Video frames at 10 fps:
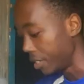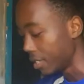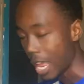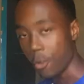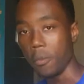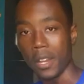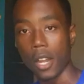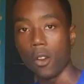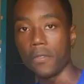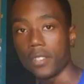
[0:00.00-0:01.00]
His leg would be in
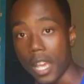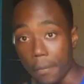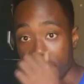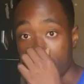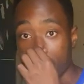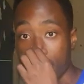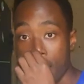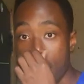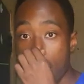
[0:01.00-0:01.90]
an offside position.